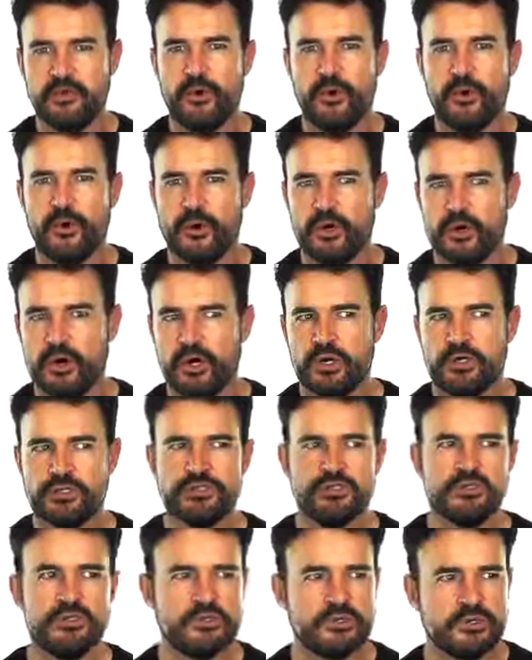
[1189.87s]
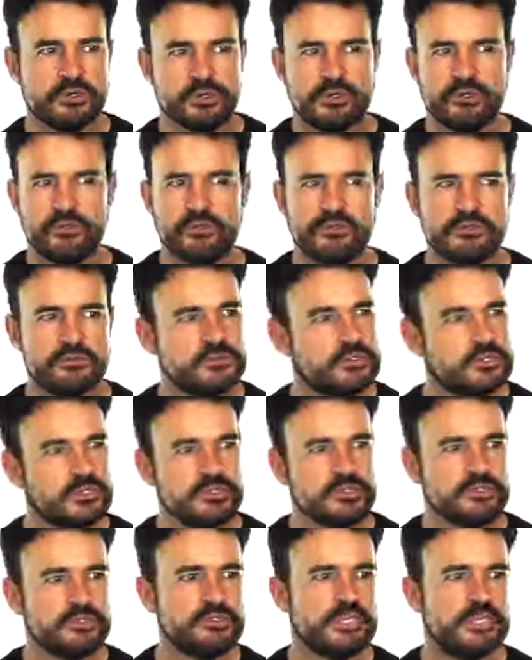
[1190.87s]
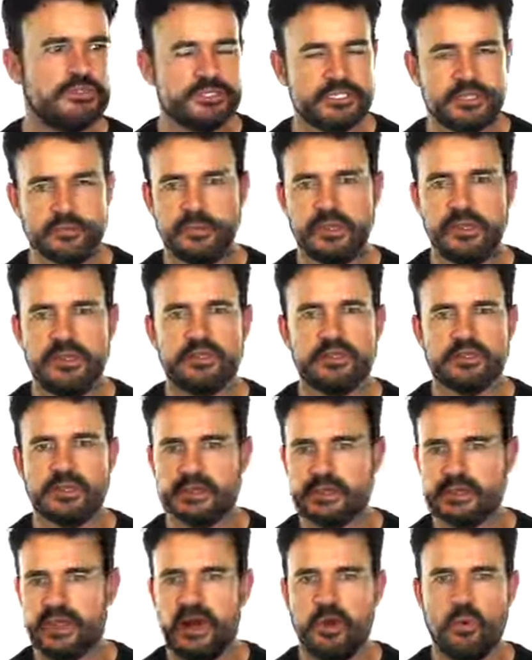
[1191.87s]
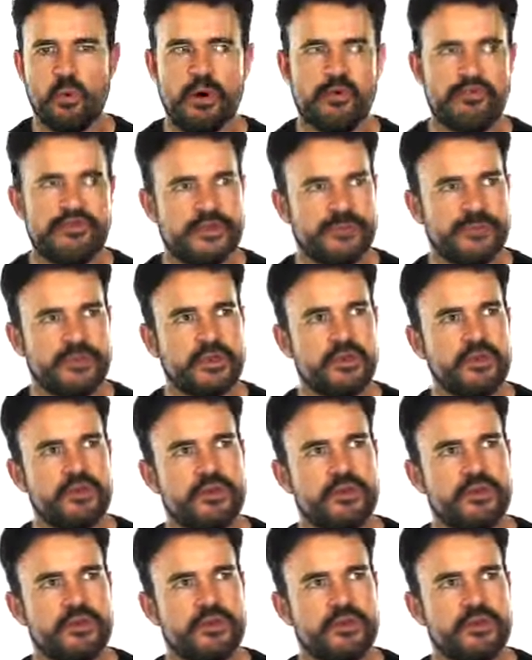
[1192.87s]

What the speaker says: or do you go 2 times a week? Like, how often?